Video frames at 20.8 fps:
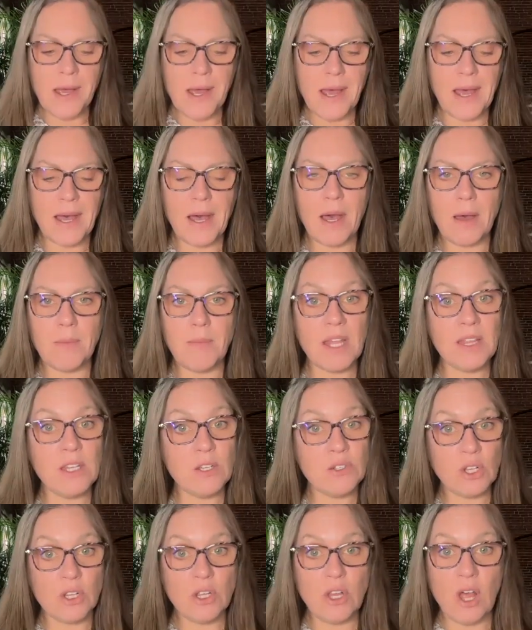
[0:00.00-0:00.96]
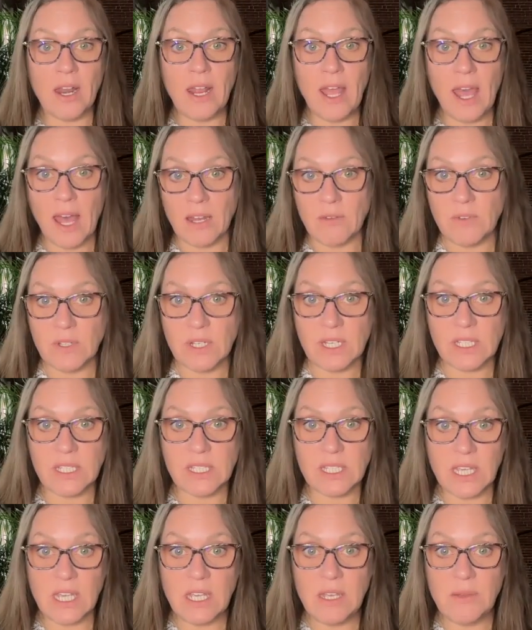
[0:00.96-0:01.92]
Um, and there's a lot of
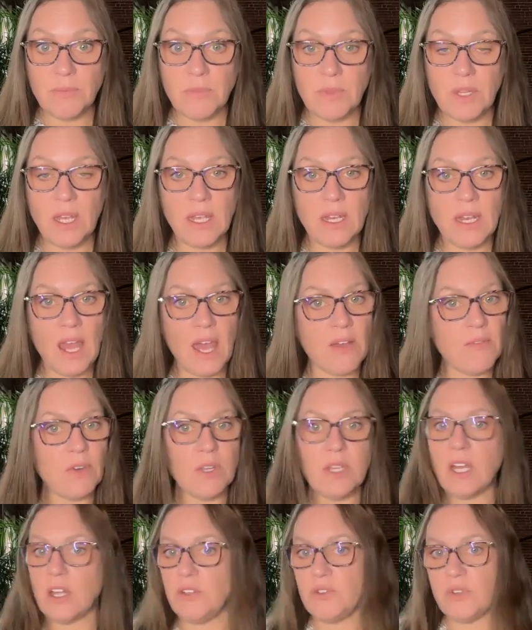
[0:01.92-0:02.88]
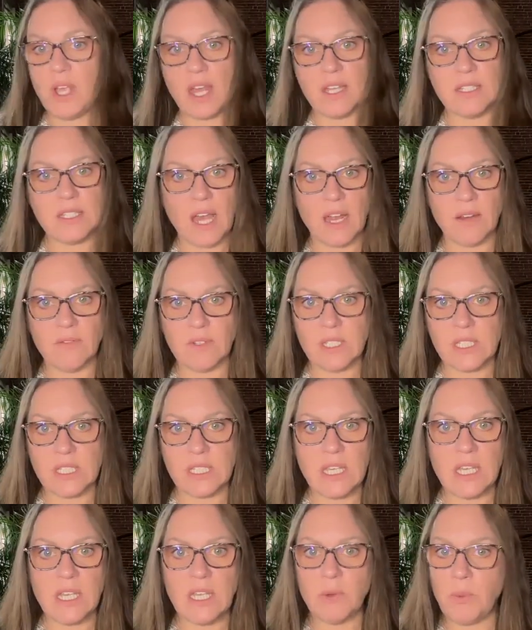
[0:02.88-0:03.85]
advocacy in every country has
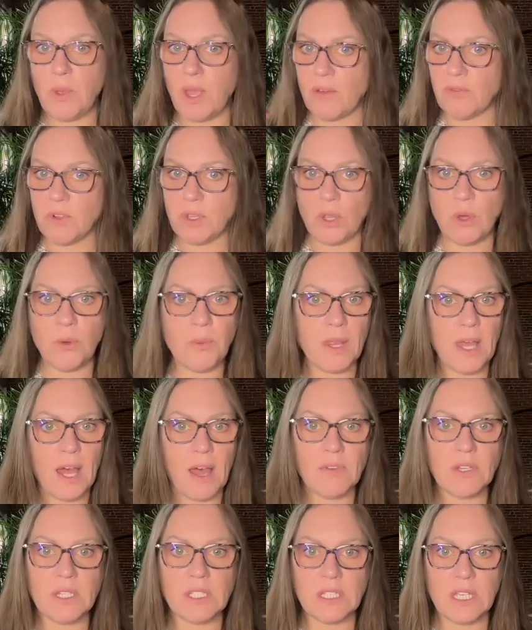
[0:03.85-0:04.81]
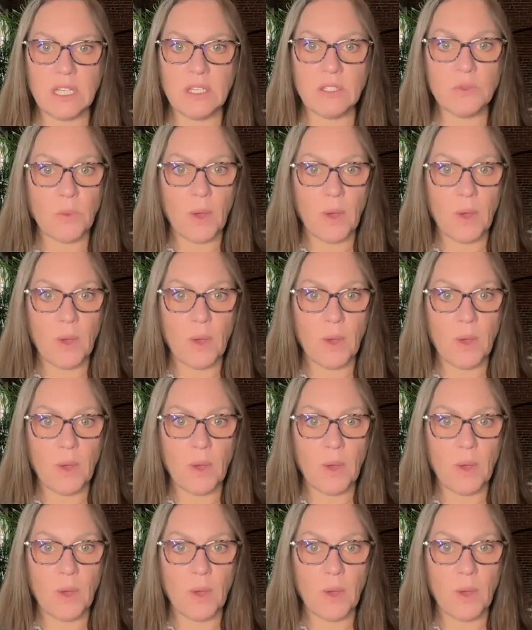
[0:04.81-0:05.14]
advocacy. We have global advocacy as